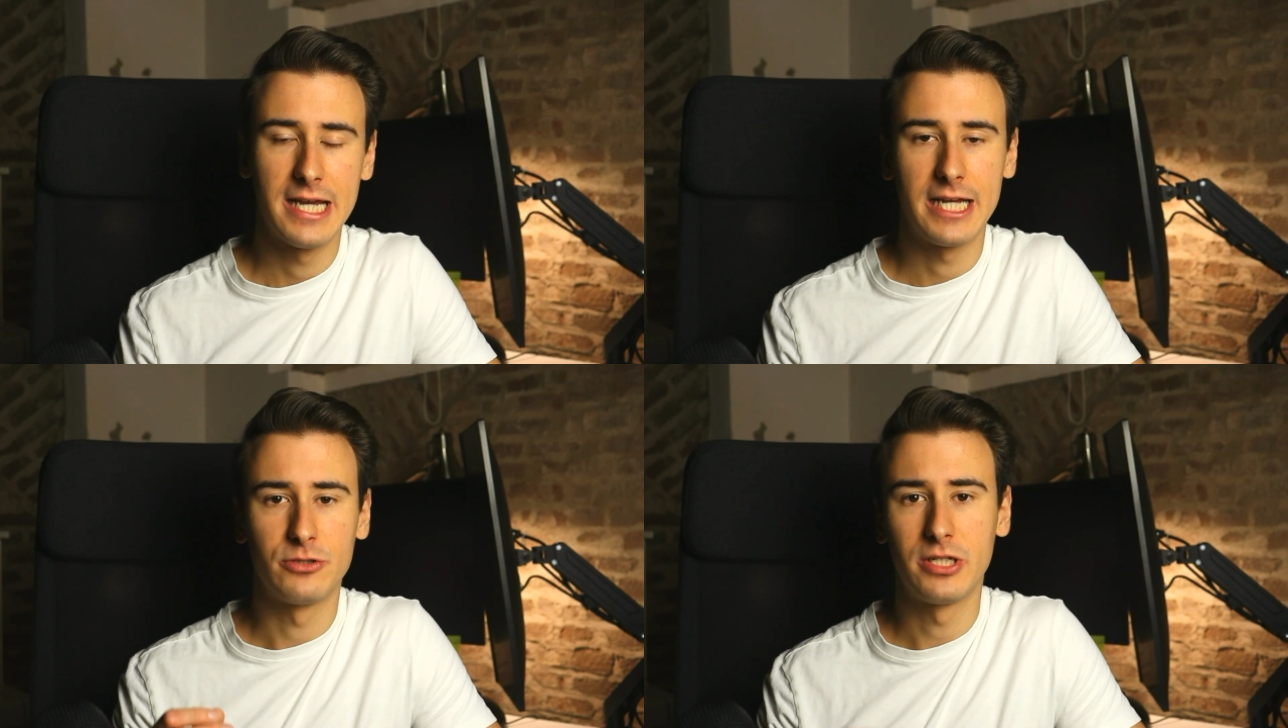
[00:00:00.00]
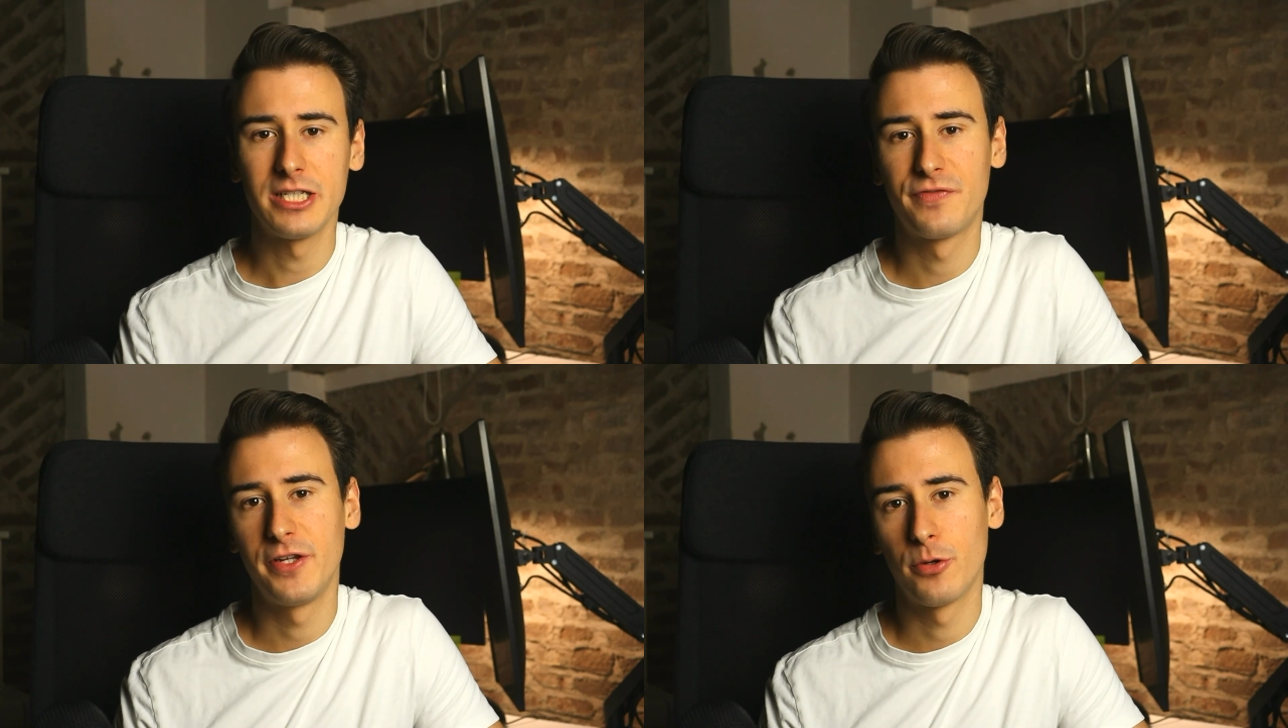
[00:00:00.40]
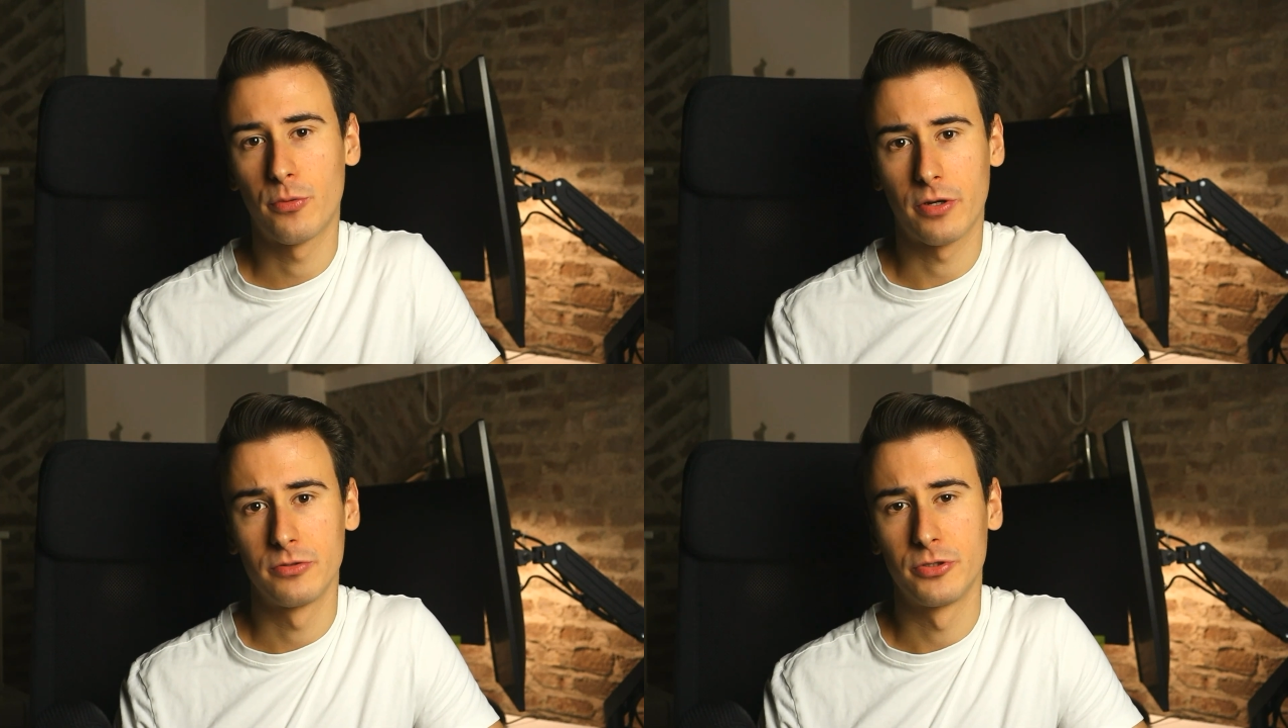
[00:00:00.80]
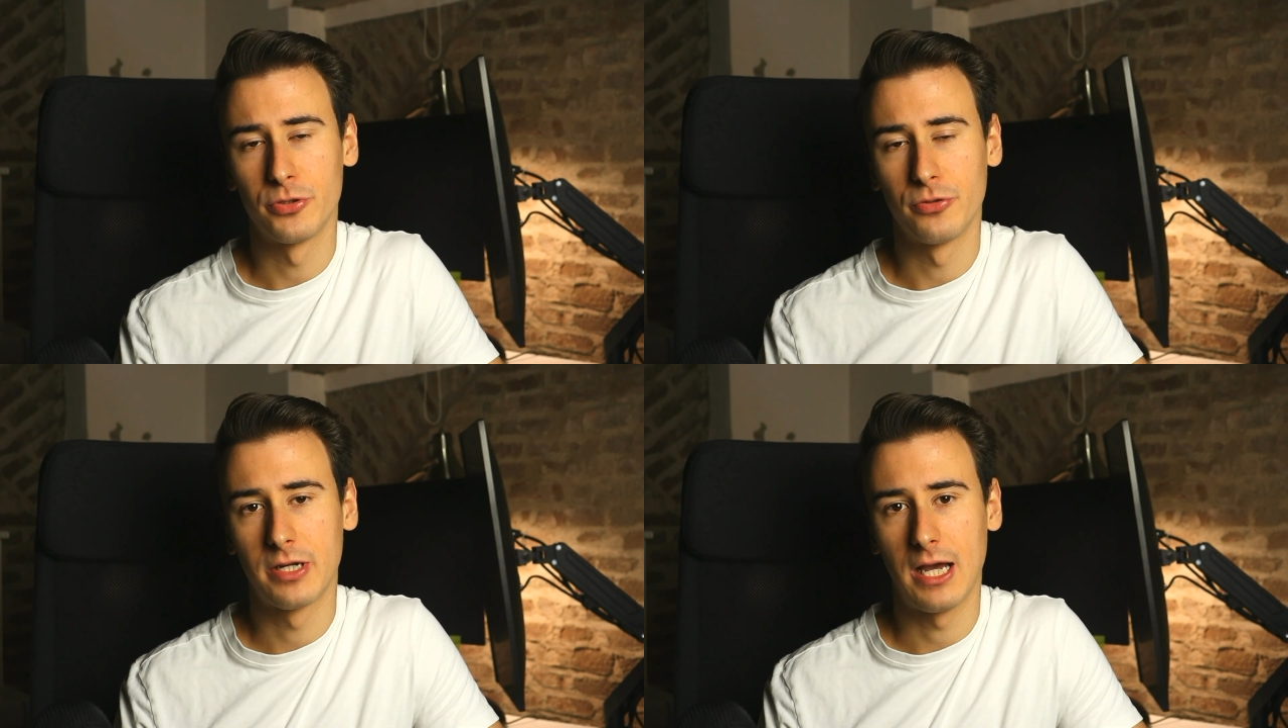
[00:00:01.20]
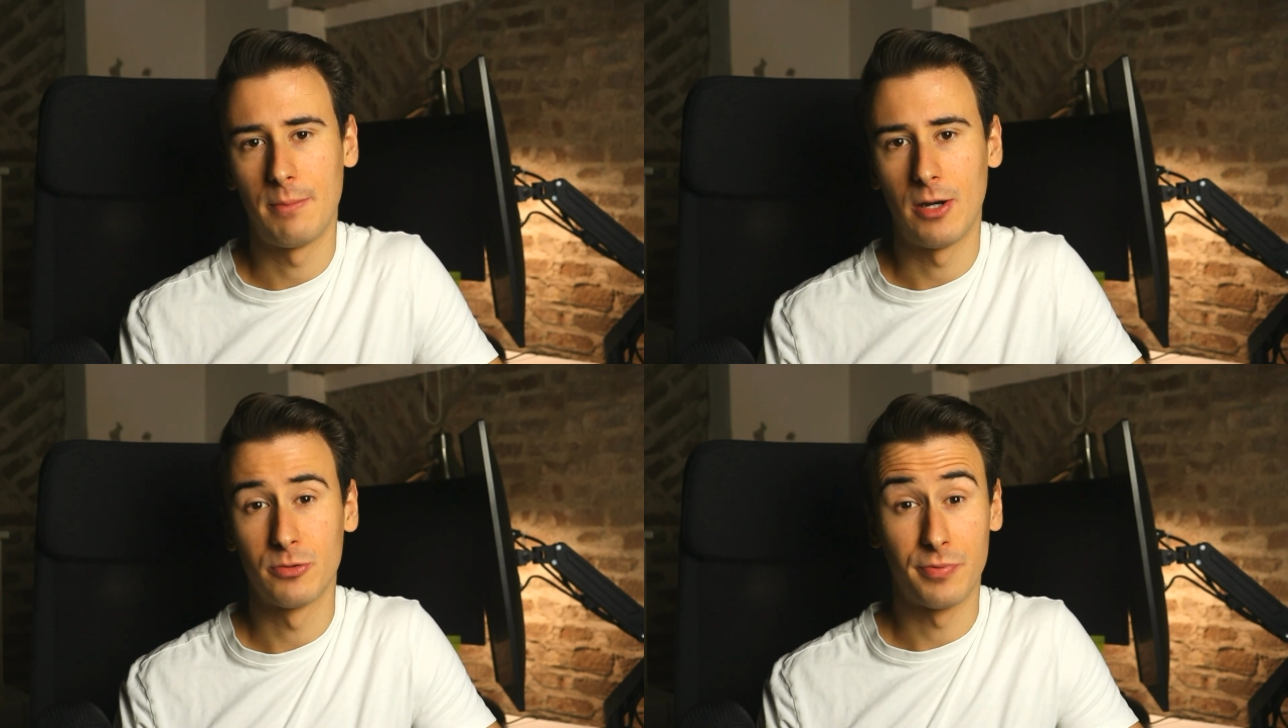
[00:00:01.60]
In today's video, we're going to talk
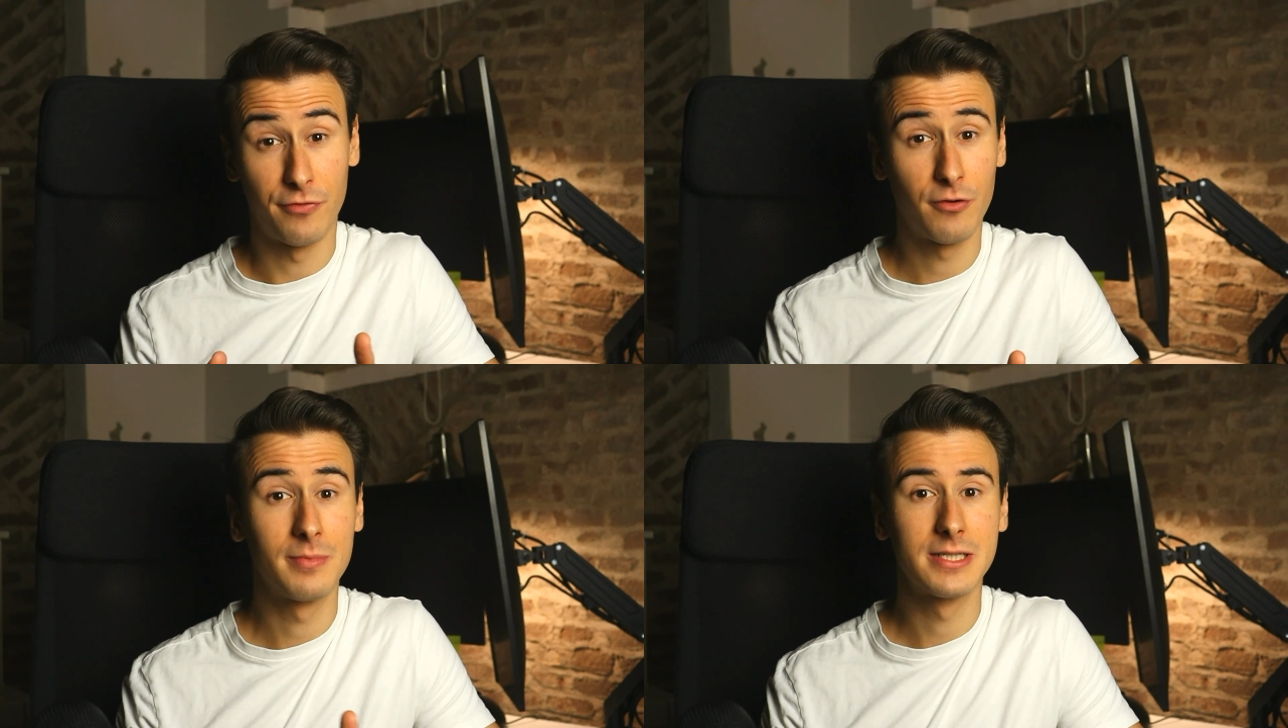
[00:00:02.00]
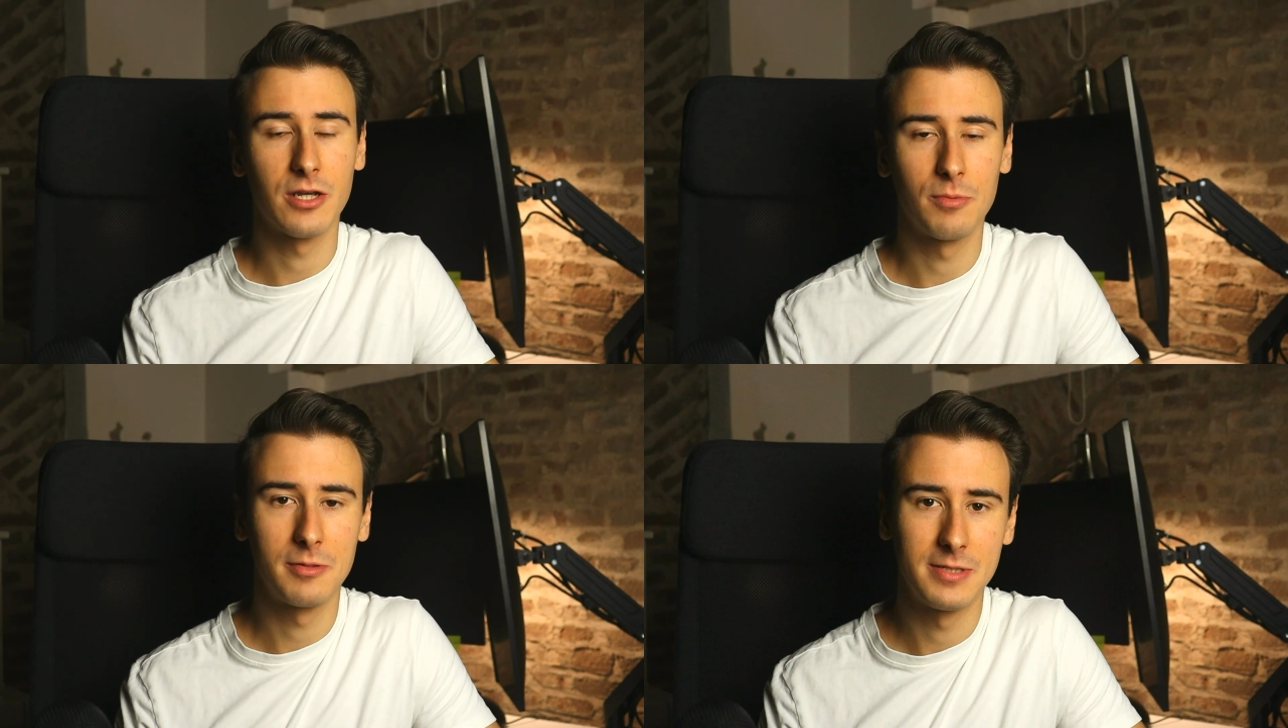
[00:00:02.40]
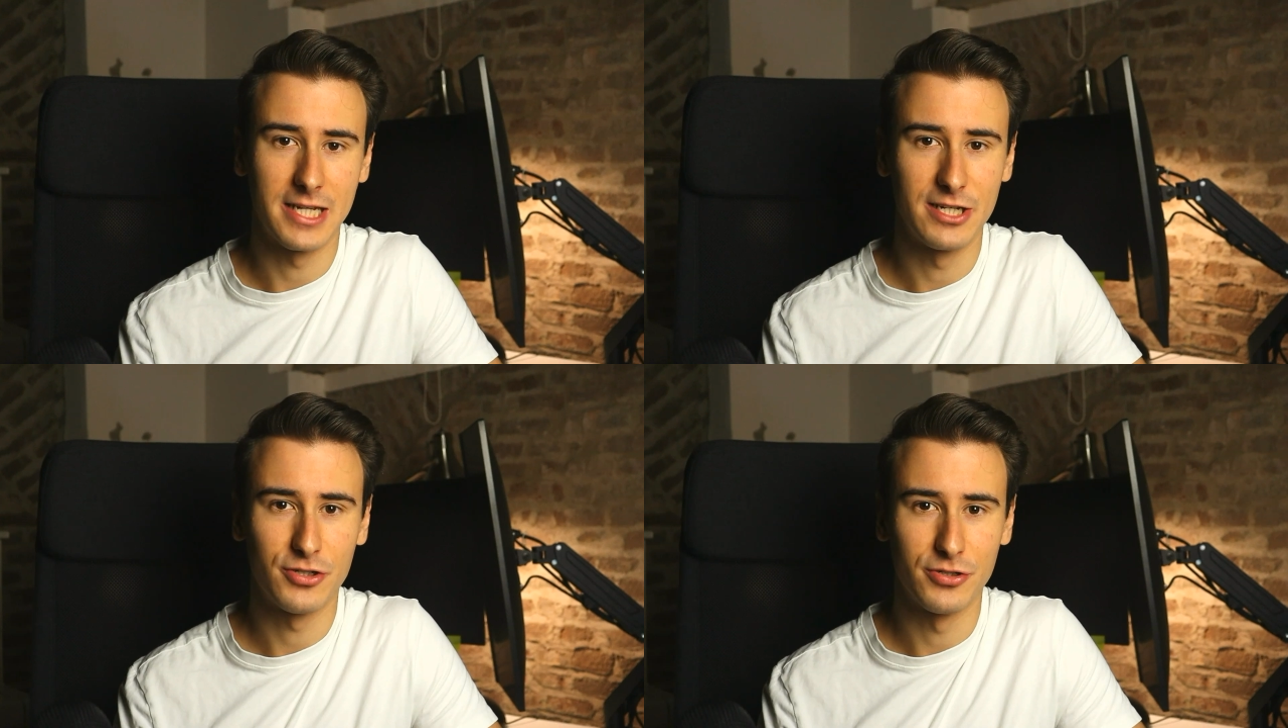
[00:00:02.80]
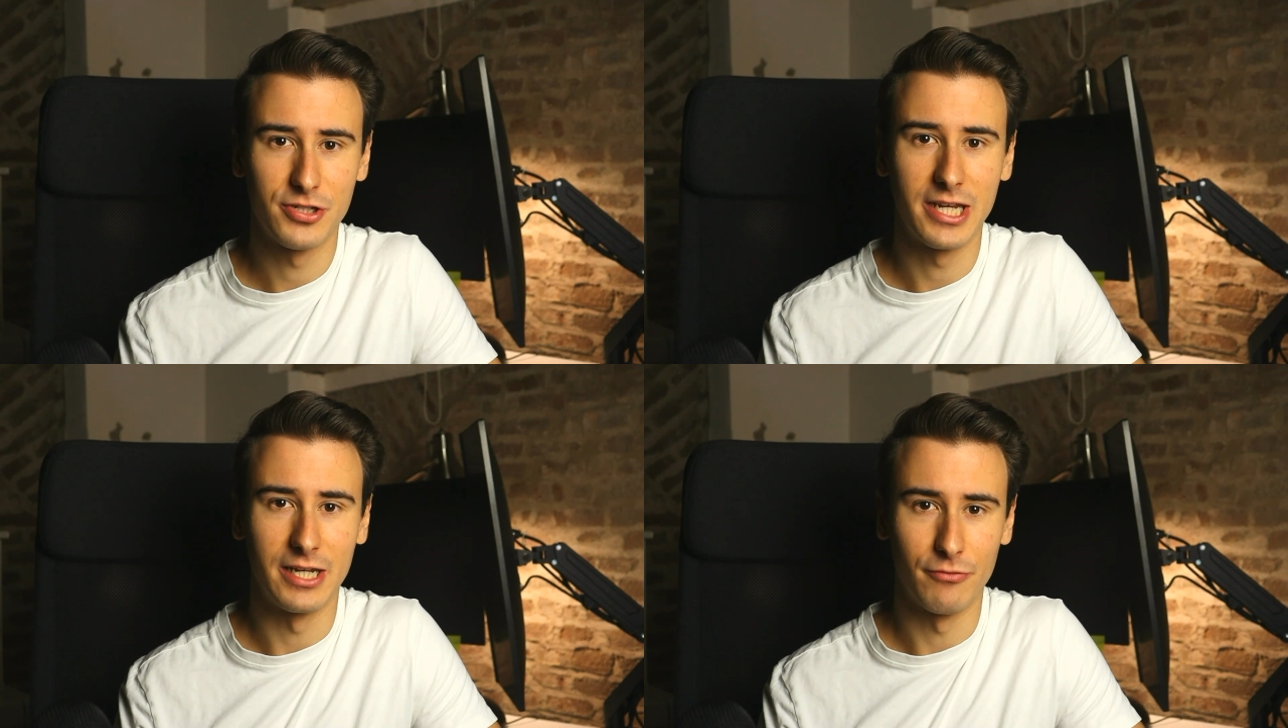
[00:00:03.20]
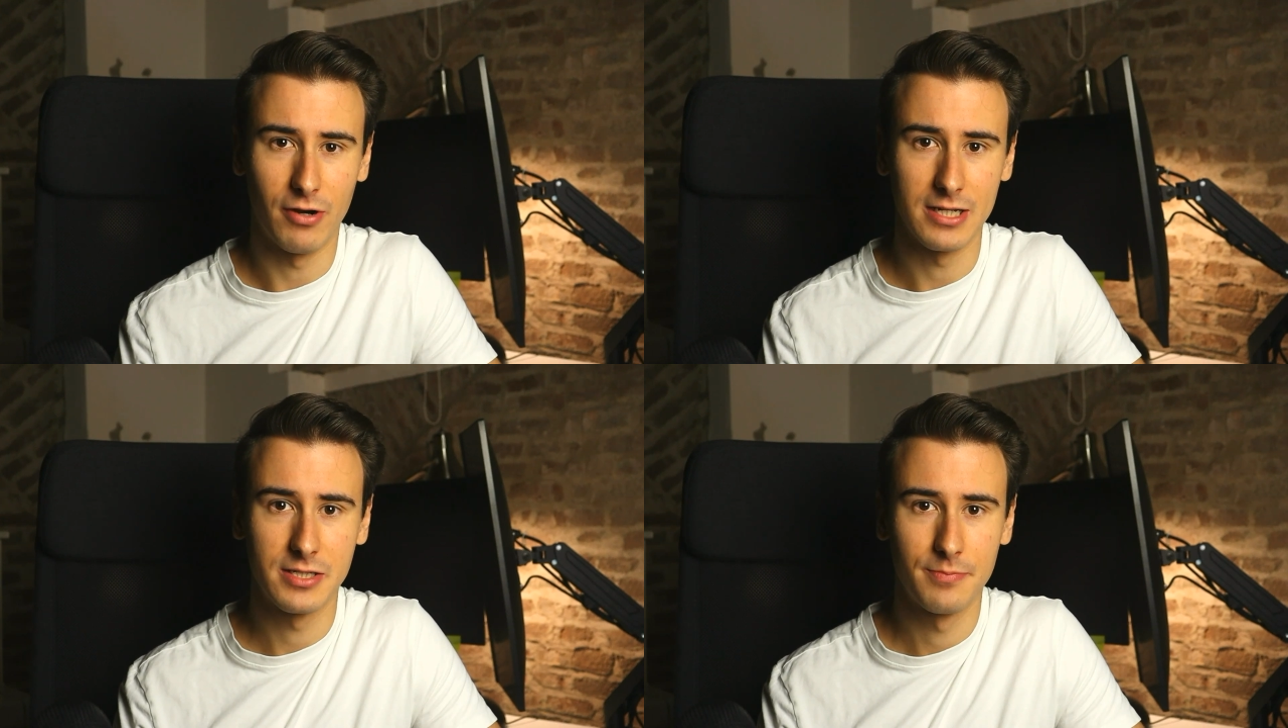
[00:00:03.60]
about performance optimizations in
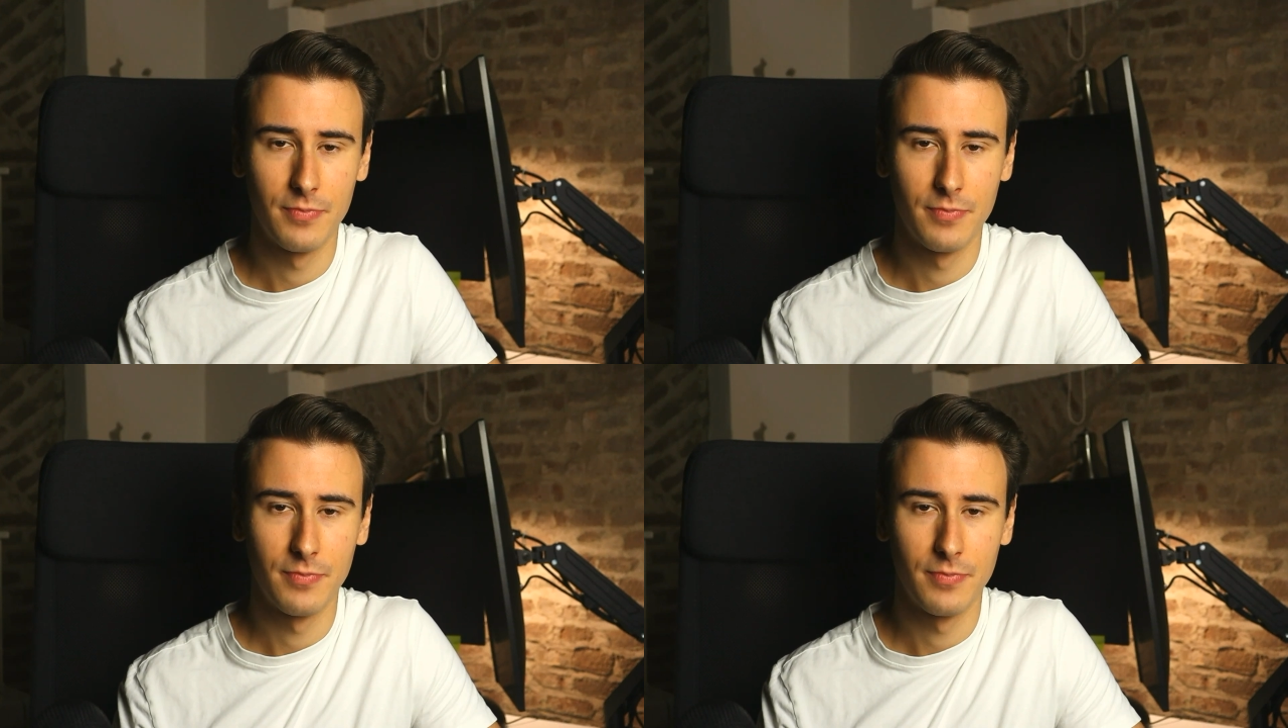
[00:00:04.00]
Rust.